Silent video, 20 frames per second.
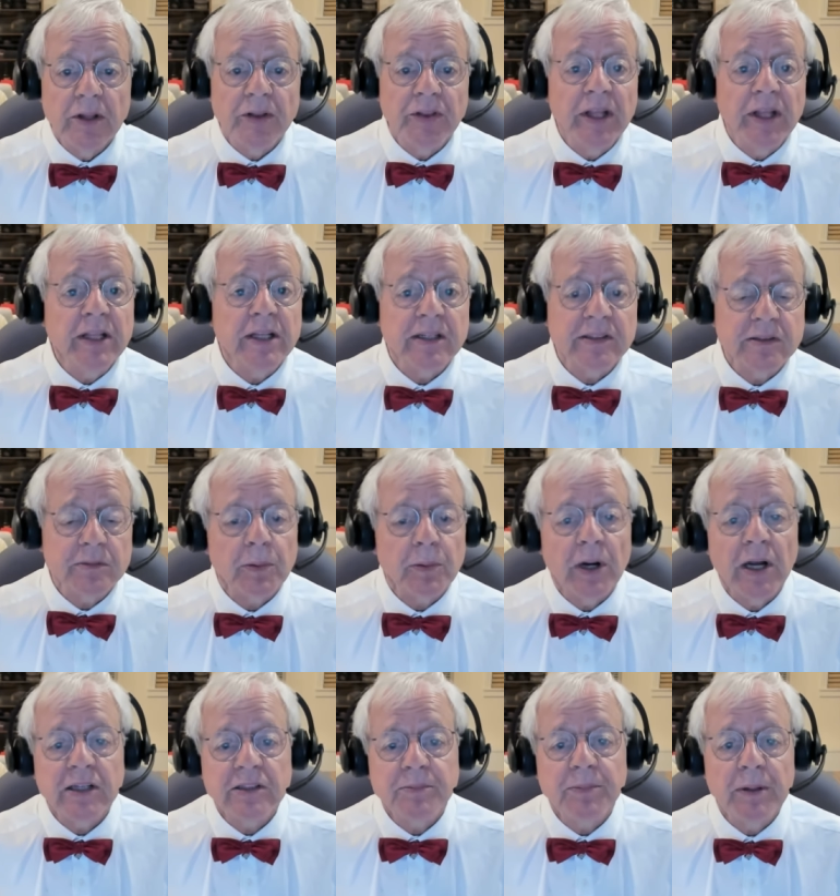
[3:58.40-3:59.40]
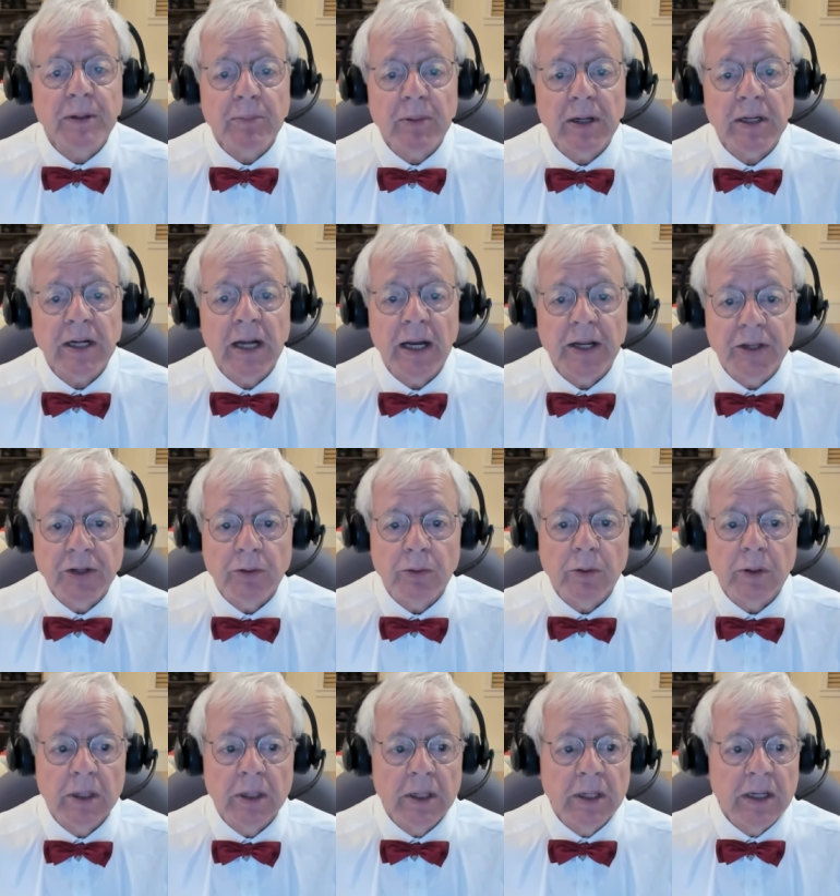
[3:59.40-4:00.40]
the thing that surprised me about IU
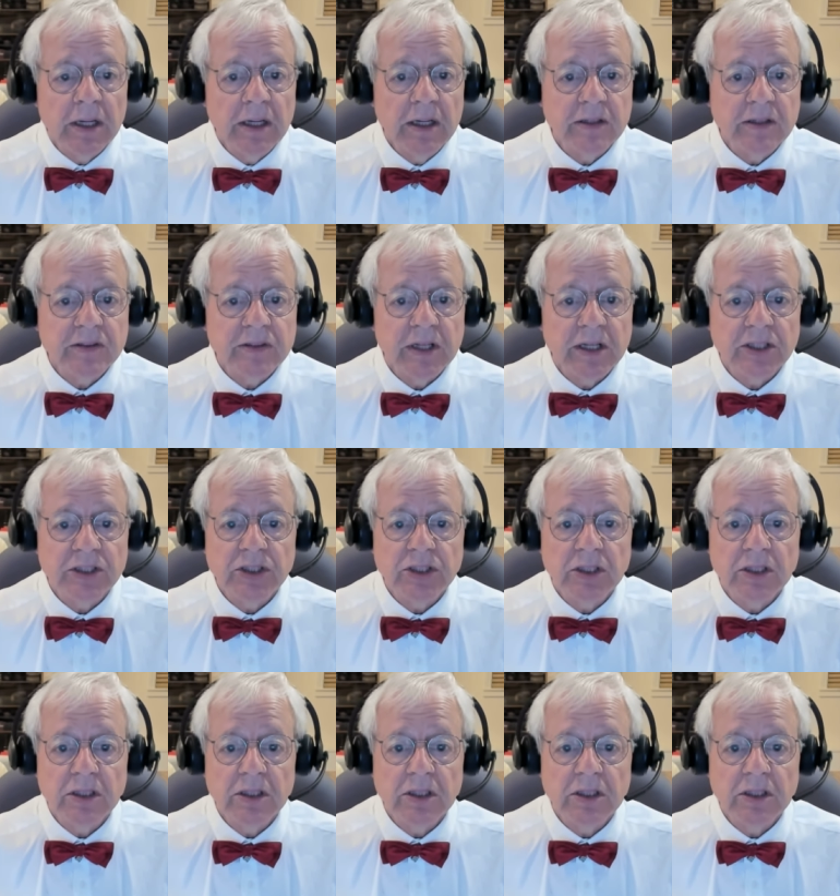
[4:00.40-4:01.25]
is that she,